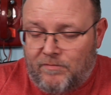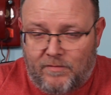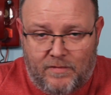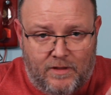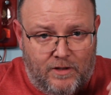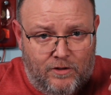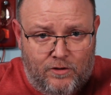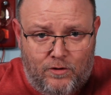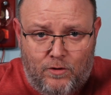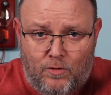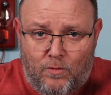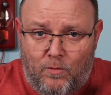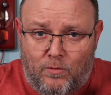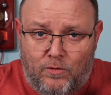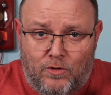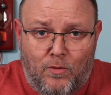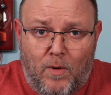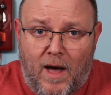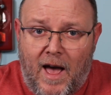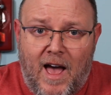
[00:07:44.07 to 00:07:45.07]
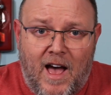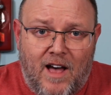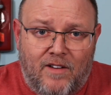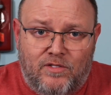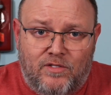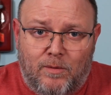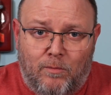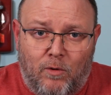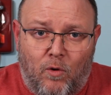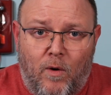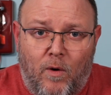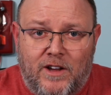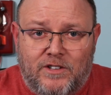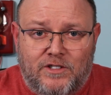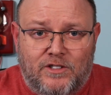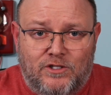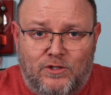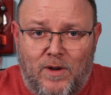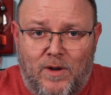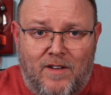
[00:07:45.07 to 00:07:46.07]
you you have some
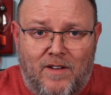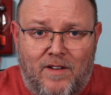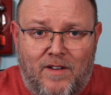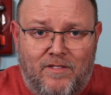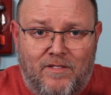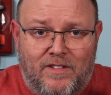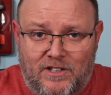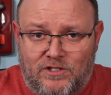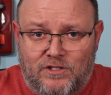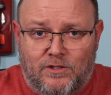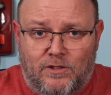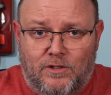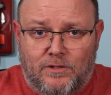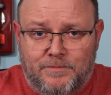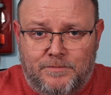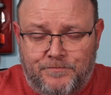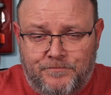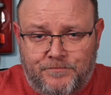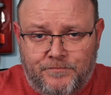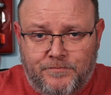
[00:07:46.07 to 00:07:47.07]
questions, you have additional,